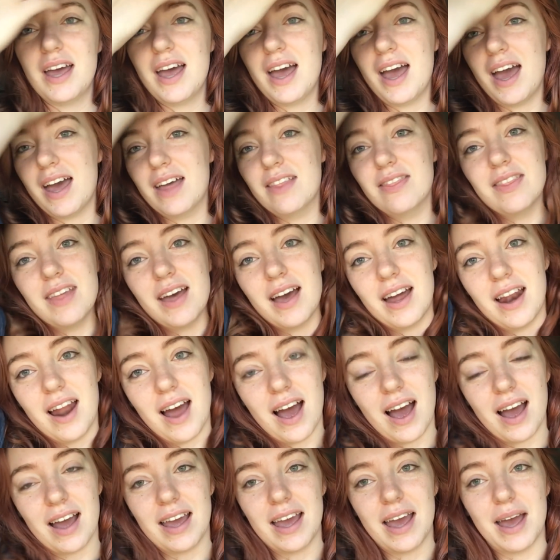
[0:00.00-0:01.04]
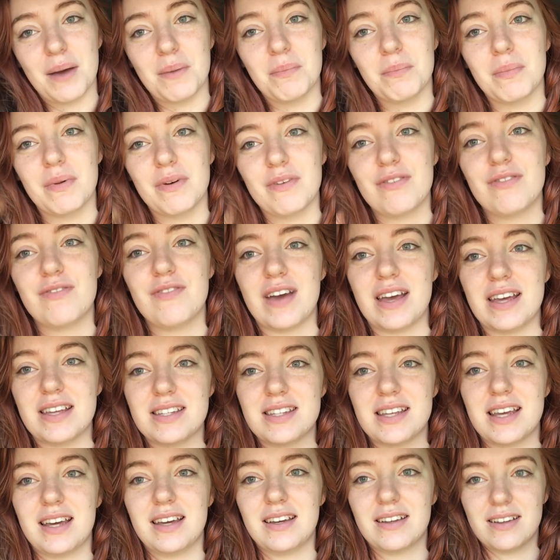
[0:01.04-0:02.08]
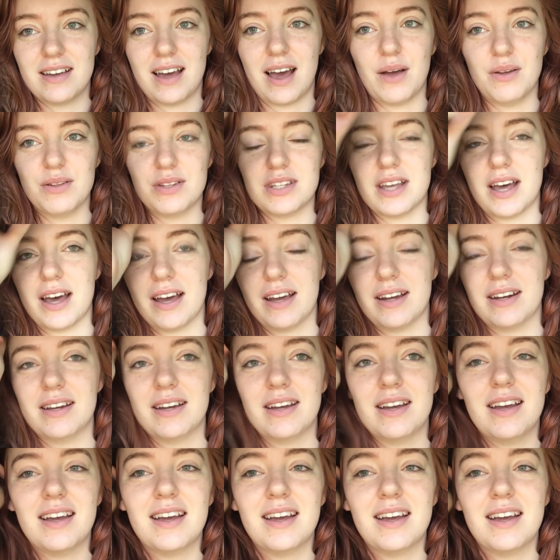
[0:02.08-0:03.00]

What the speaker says: and that I am facing outside